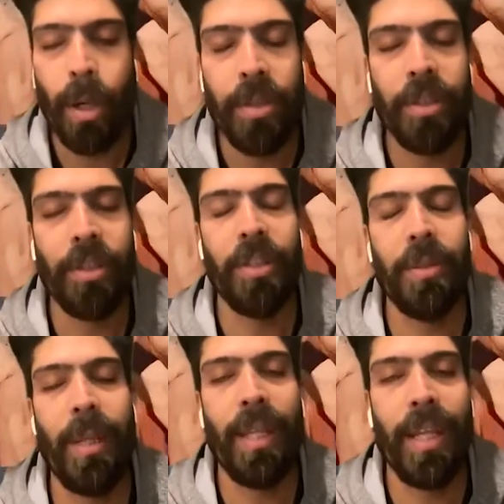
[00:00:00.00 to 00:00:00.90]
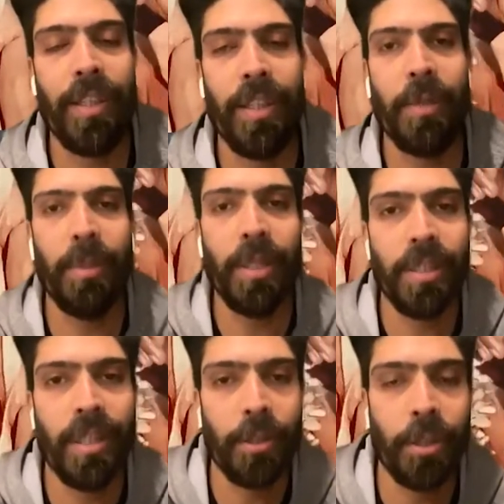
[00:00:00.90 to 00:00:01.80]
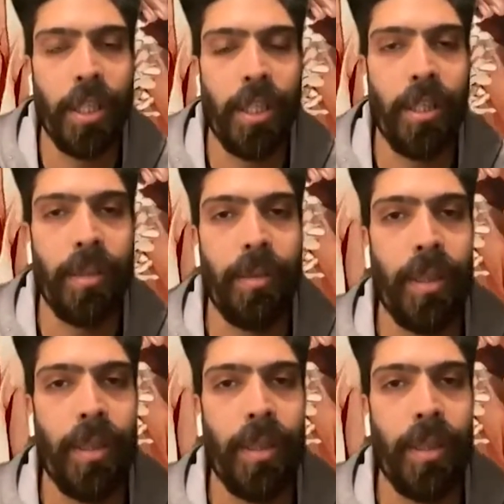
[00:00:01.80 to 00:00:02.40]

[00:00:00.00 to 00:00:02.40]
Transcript: promise this is my last experience I'll share